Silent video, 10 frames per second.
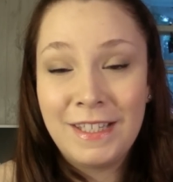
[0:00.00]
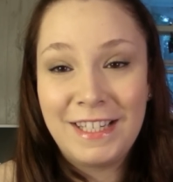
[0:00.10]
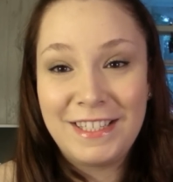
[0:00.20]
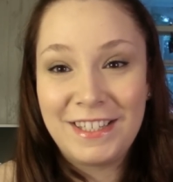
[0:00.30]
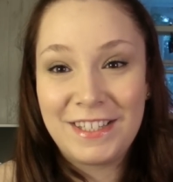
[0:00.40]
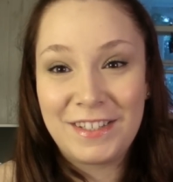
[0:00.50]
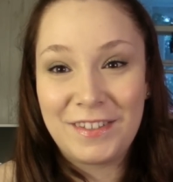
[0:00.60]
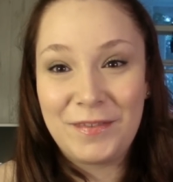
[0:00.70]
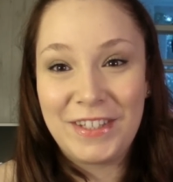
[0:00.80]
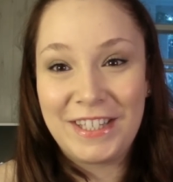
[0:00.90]
and you guys are
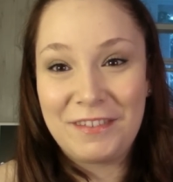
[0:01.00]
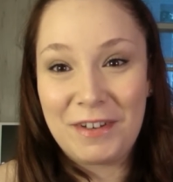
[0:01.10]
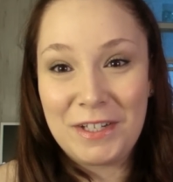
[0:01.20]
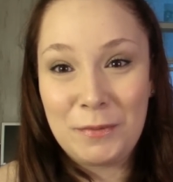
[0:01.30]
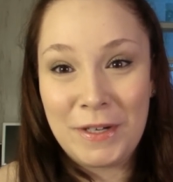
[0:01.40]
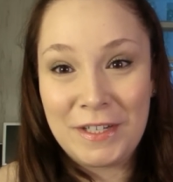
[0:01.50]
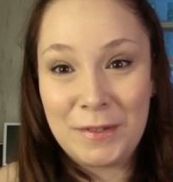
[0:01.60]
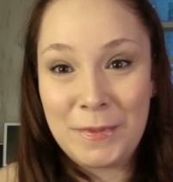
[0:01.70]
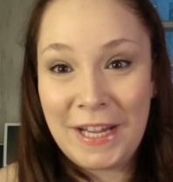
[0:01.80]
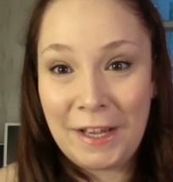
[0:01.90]
gonna be like, why'd you buy
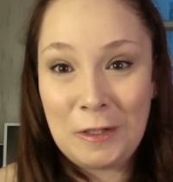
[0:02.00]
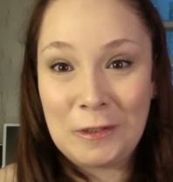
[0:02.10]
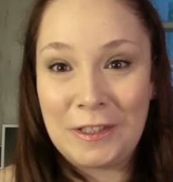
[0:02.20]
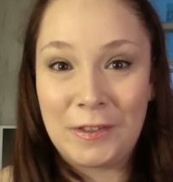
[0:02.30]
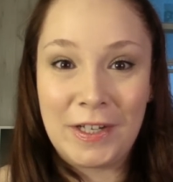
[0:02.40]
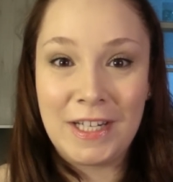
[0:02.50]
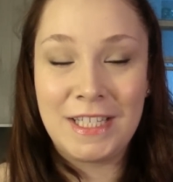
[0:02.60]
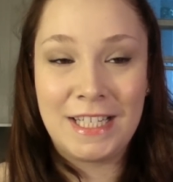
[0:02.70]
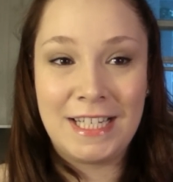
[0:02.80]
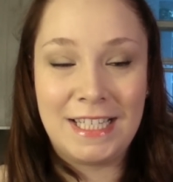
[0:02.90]
so many owl
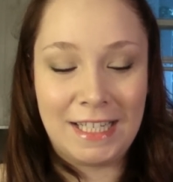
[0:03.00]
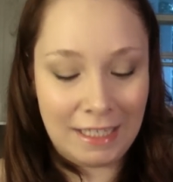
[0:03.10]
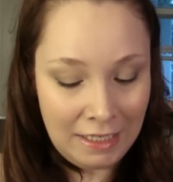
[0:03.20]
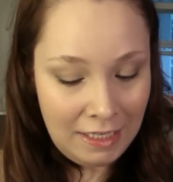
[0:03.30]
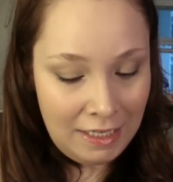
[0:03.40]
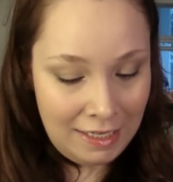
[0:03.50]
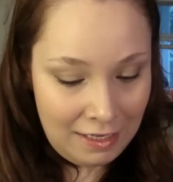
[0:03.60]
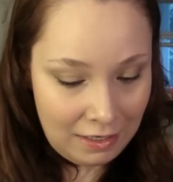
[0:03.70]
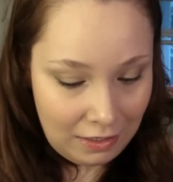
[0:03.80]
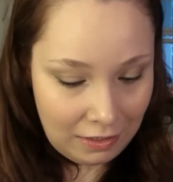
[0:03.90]
earrings? And I did.
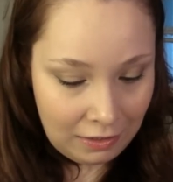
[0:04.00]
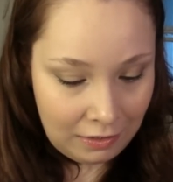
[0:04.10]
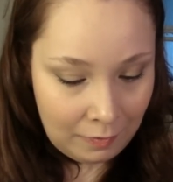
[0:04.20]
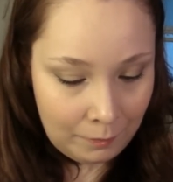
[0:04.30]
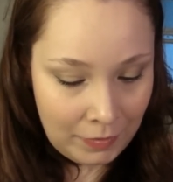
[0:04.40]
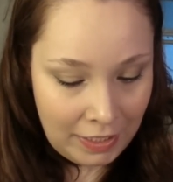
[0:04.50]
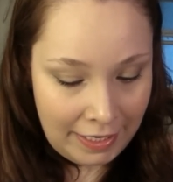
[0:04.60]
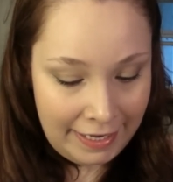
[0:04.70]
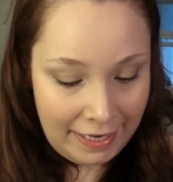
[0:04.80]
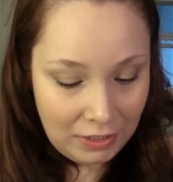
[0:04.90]
Um,
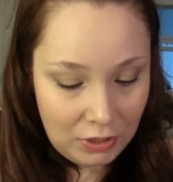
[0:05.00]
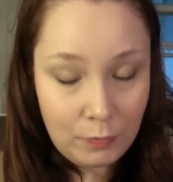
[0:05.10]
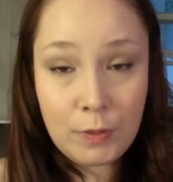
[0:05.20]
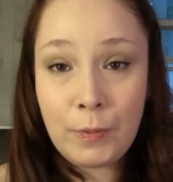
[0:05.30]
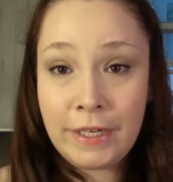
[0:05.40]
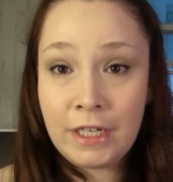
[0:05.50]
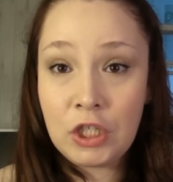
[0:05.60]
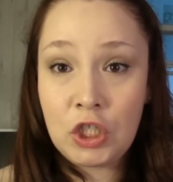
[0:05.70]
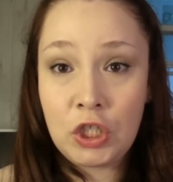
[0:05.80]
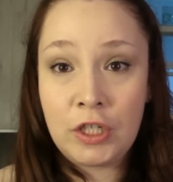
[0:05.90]
I actually was wearing a
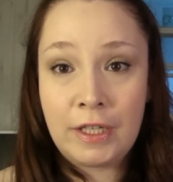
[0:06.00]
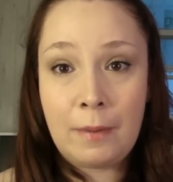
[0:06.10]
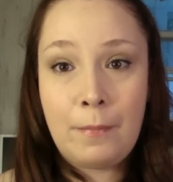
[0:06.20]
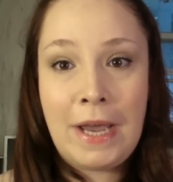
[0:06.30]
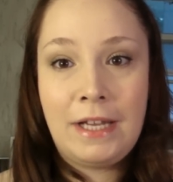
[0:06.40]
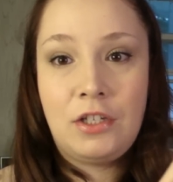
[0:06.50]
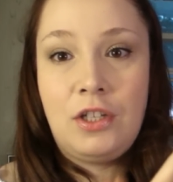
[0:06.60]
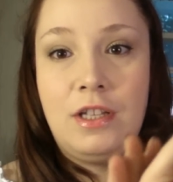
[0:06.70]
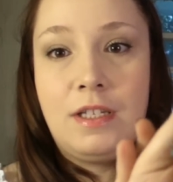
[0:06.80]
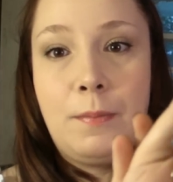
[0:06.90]
shirt that
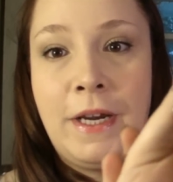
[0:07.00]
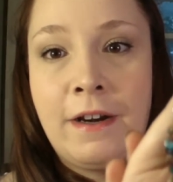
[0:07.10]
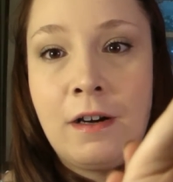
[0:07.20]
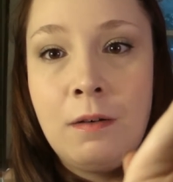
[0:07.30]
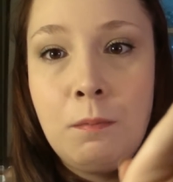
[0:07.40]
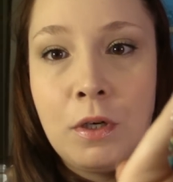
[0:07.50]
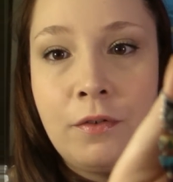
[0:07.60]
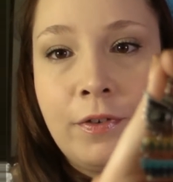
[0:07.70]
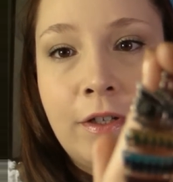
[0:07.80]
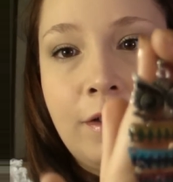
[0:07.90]
matched this pair
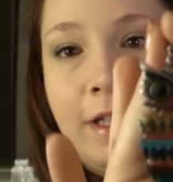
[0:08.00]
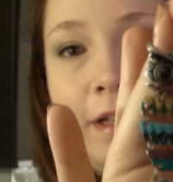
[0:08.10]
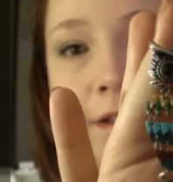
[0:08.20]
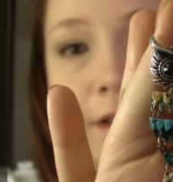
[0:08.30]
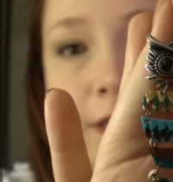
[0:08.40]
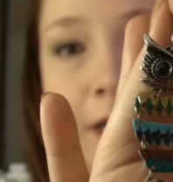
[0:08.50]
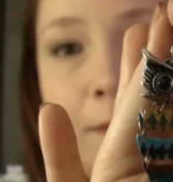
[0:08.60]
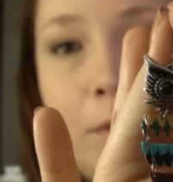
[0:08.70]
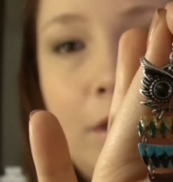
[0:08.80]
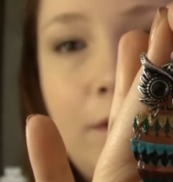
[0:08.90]
perfectly the day I
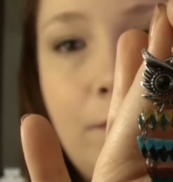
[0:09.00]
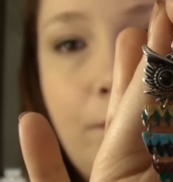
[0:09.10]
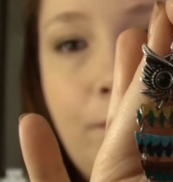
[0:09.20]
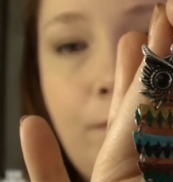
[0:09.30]
bought them.